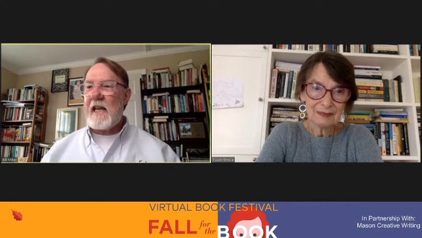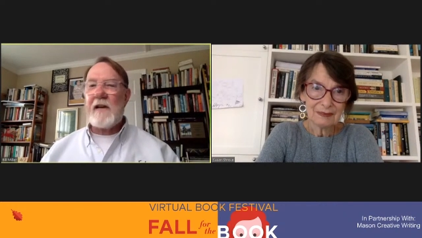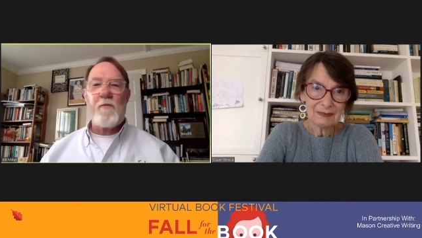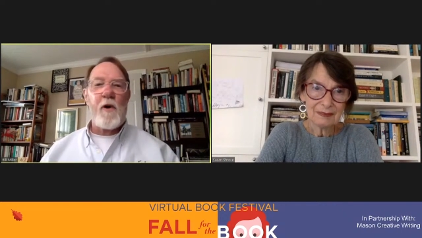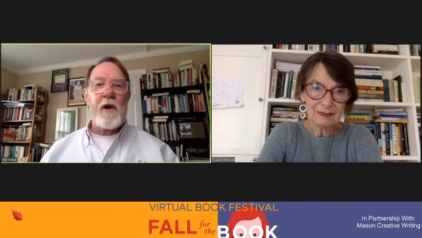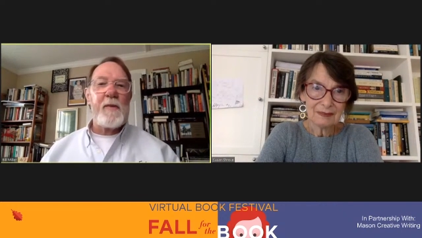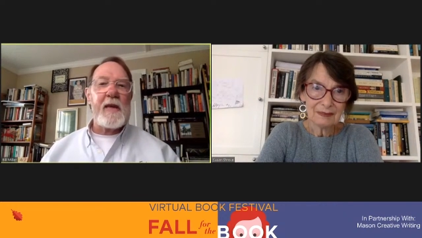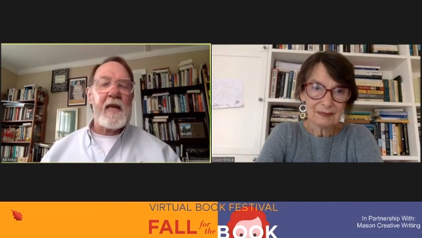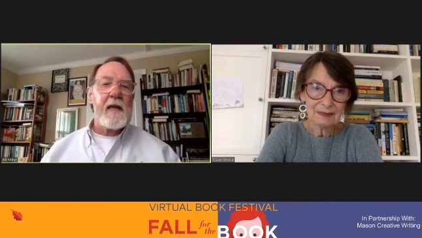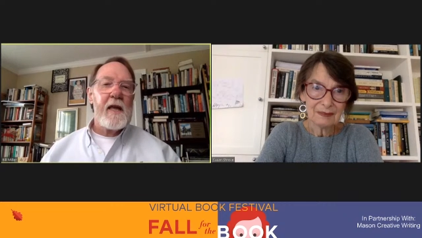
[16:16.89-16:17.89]
Speaker 1: He didn't want to
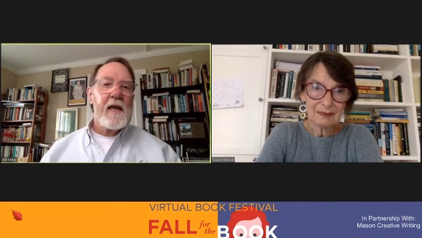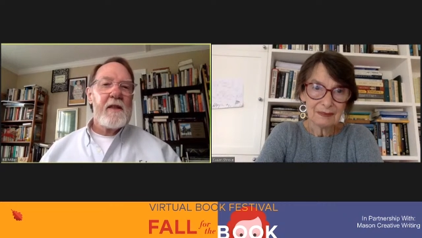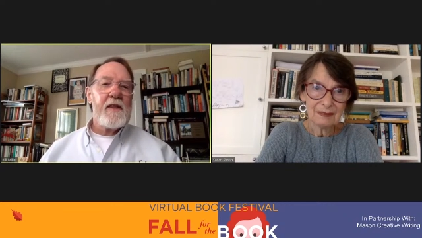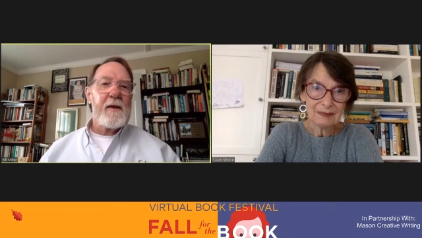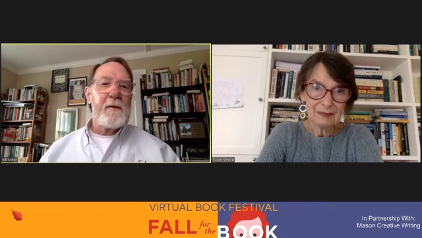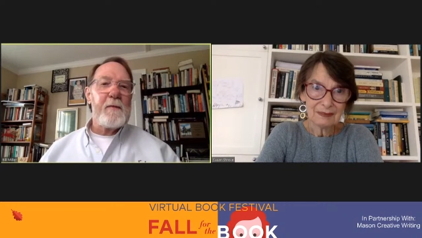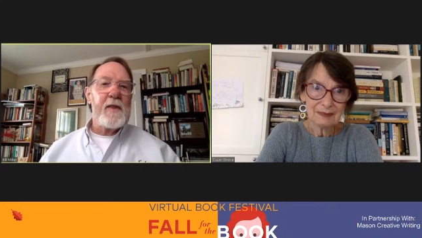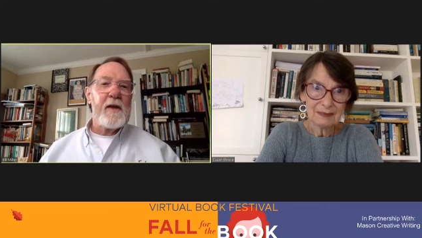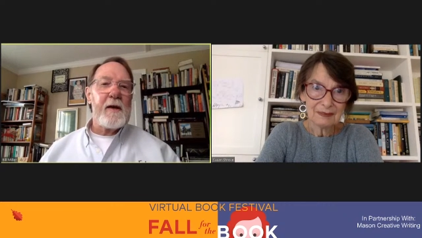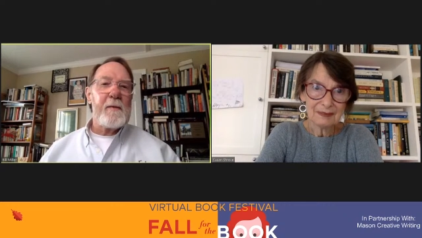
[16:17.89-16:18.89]
be the
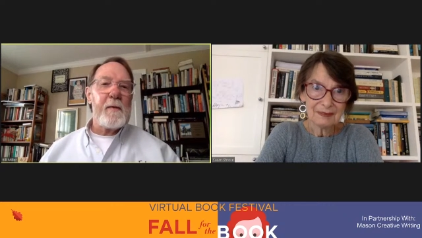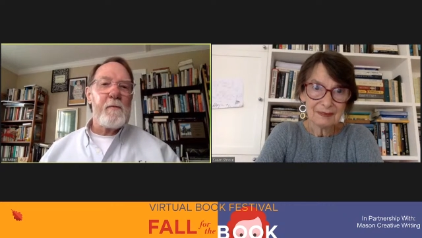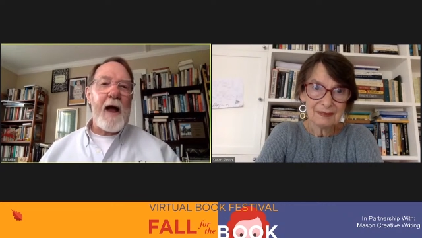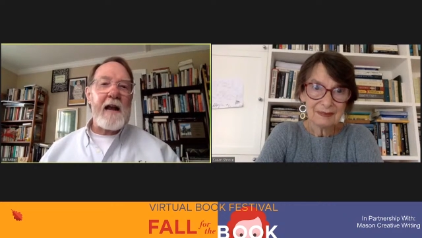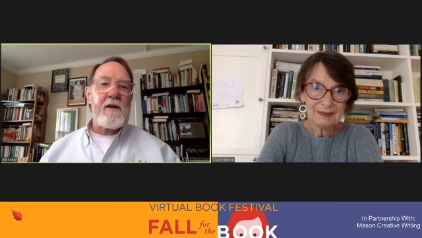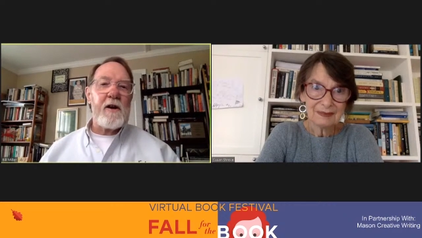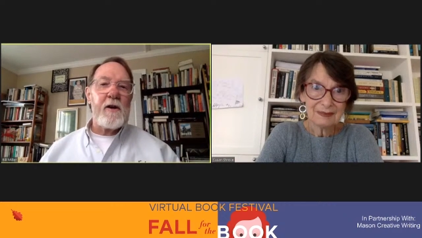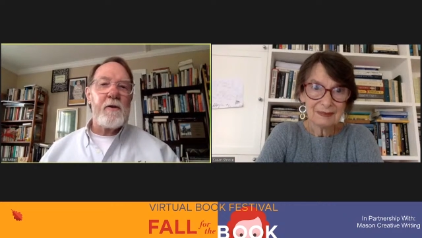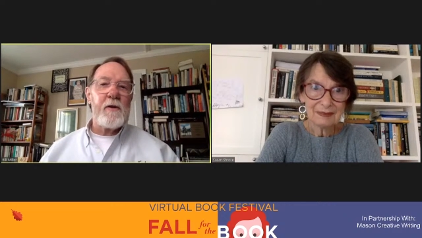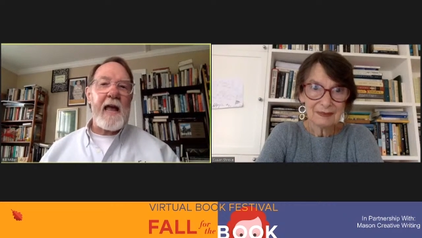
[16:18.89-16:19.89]
the writer
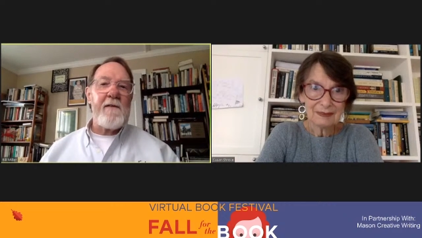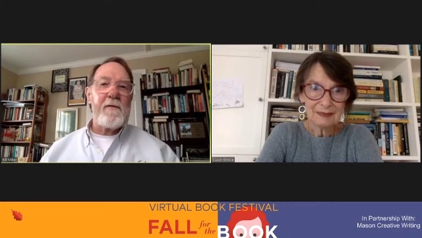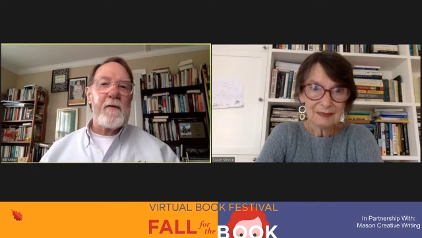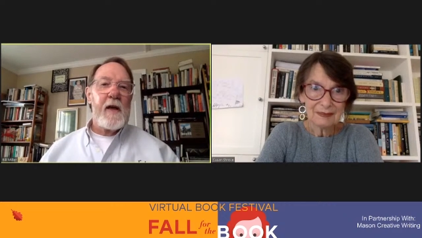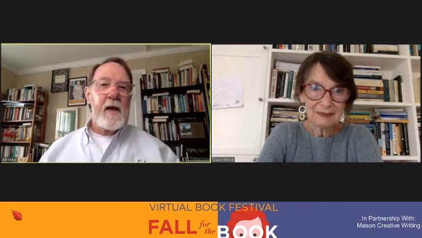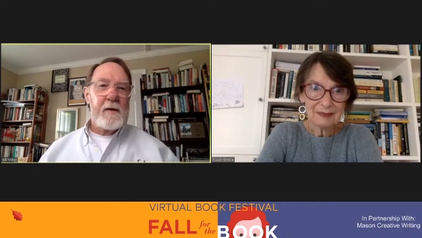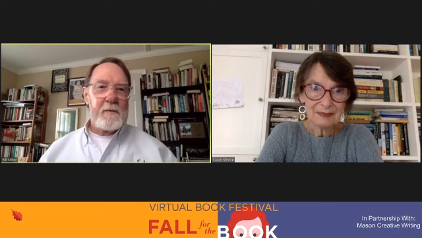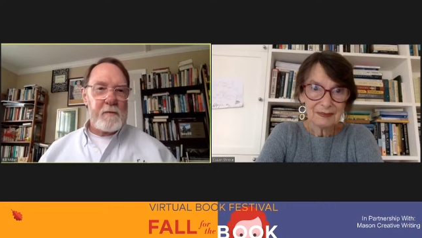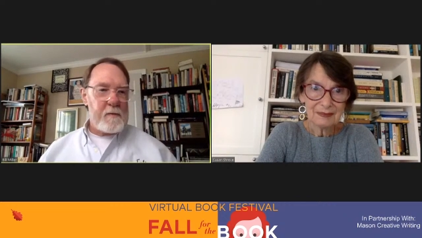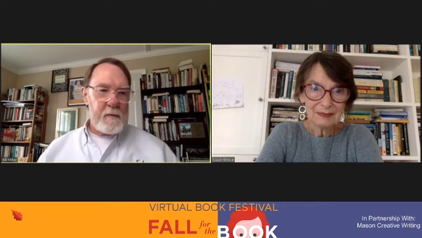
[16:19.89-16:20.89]
who gave
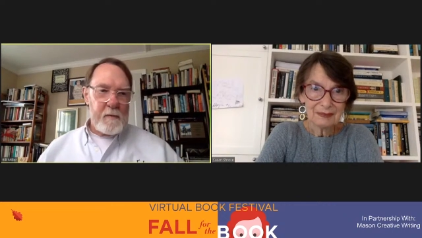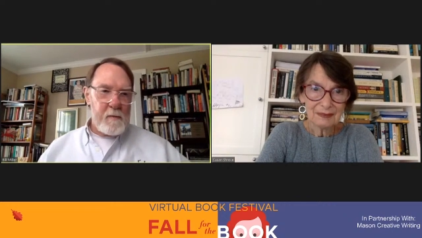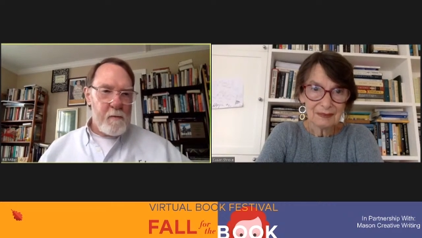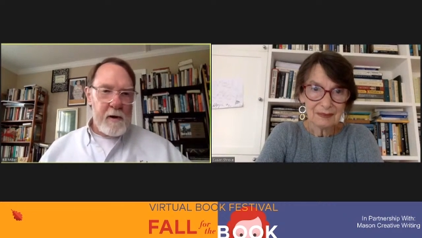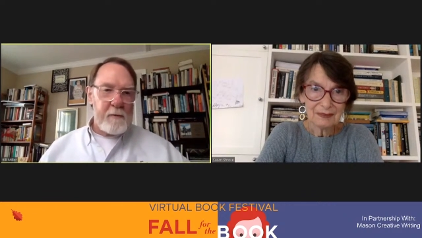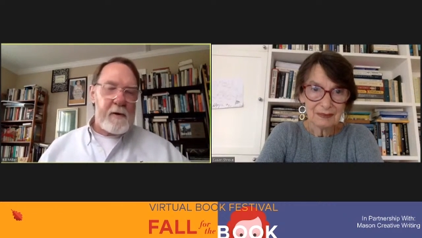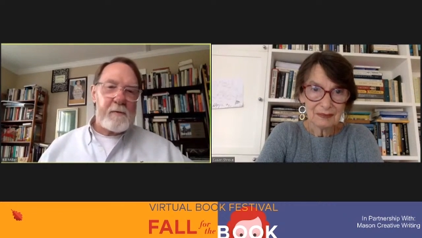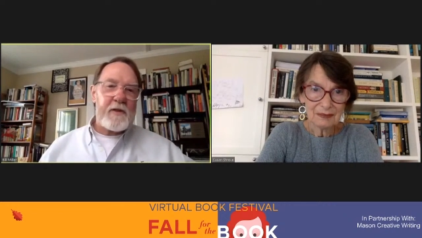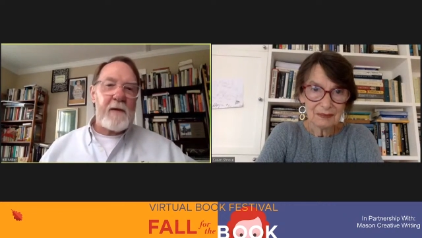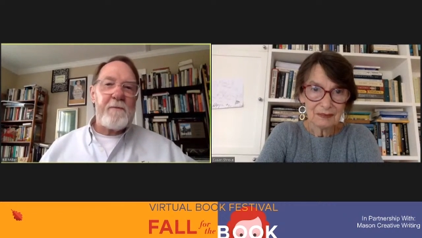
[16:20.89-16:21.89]
what
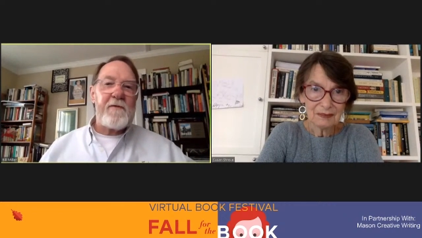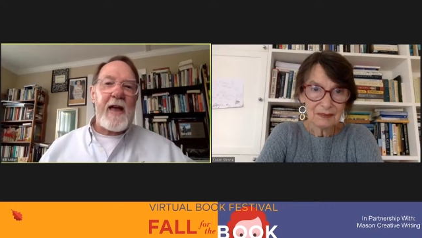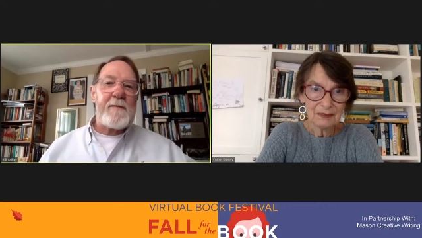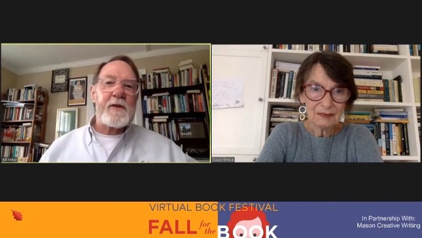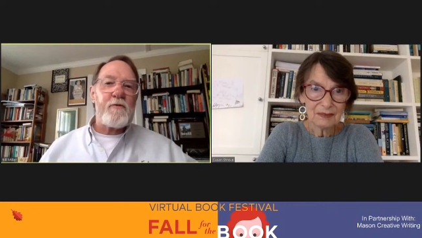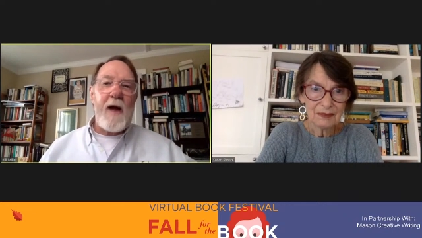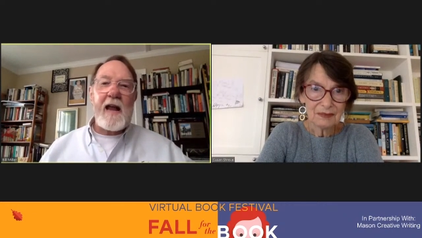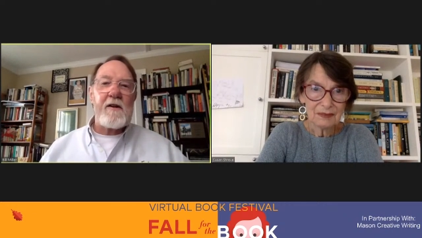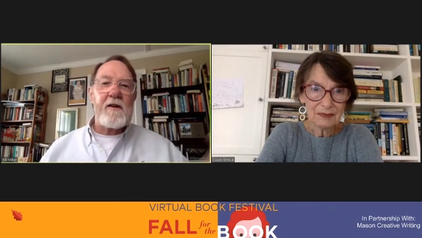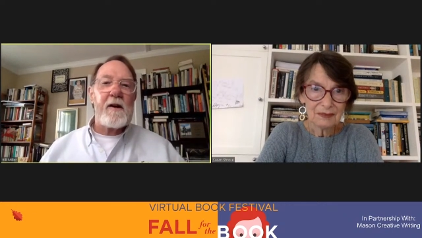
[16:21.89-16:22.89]
some famous
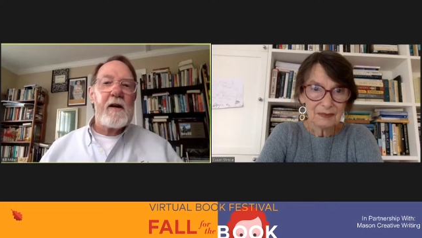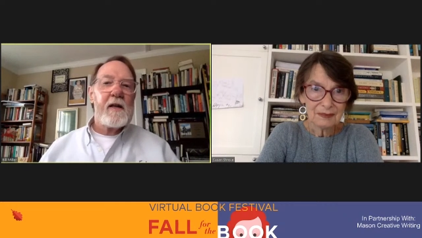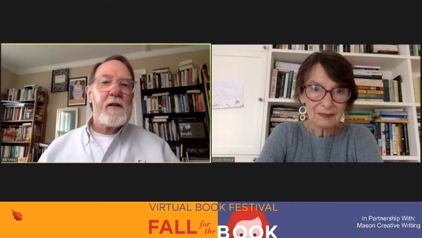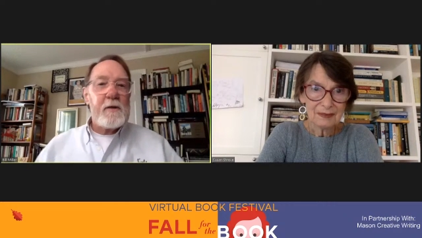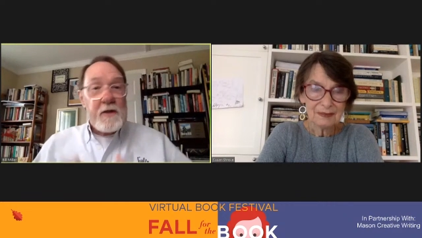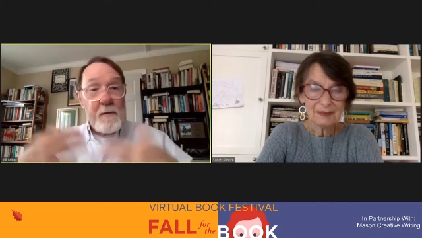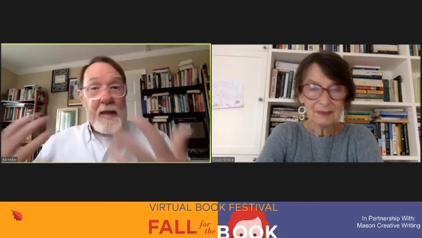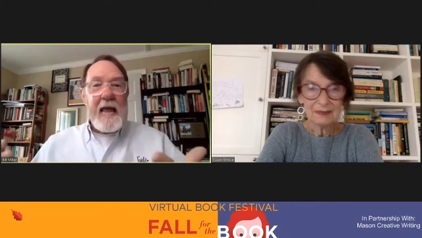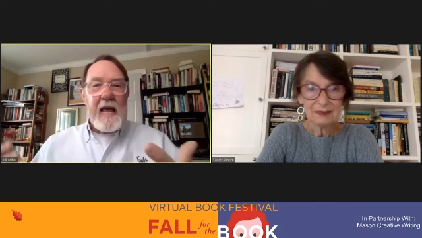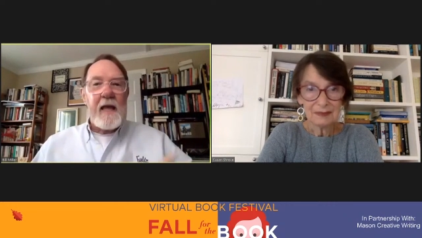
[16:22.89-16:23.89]
writer to
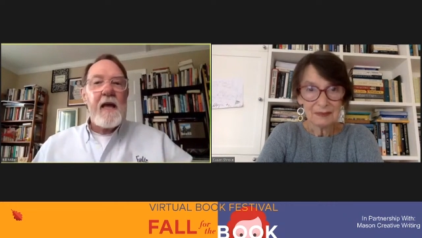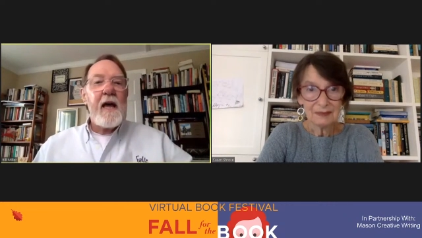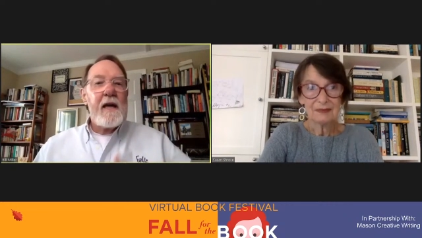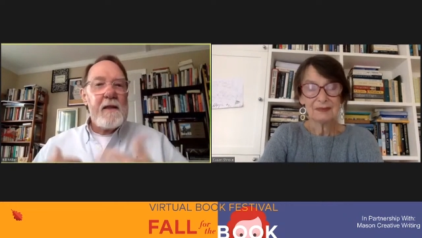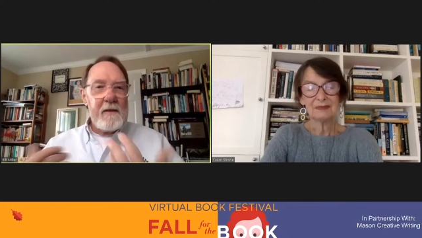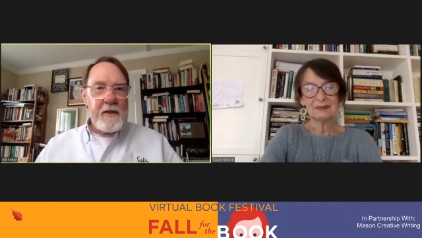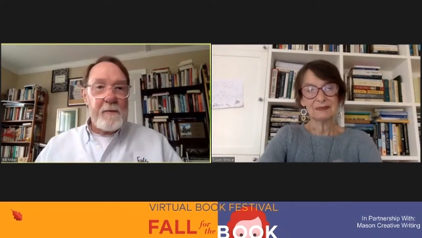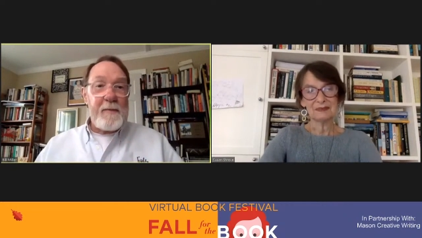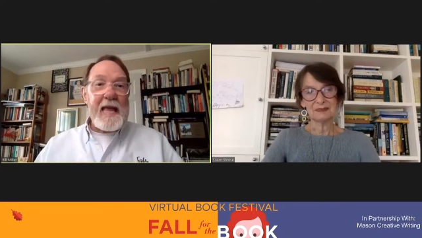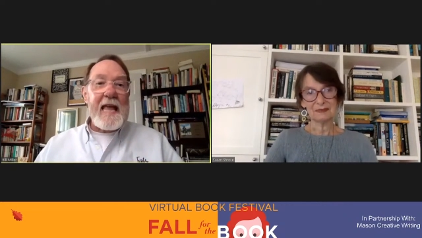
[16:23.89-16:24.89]
be the
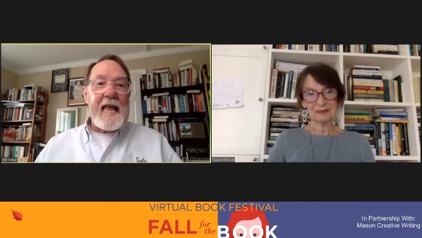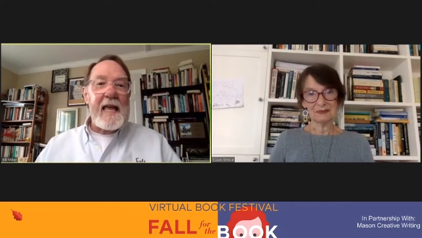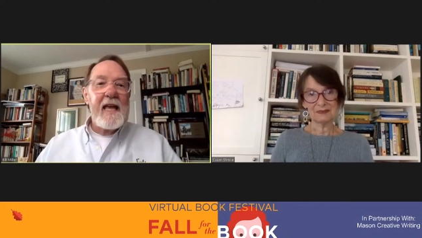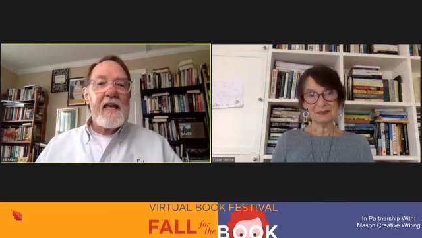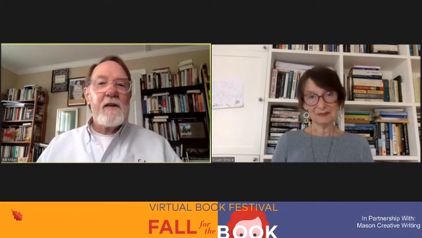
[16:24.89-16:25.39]
B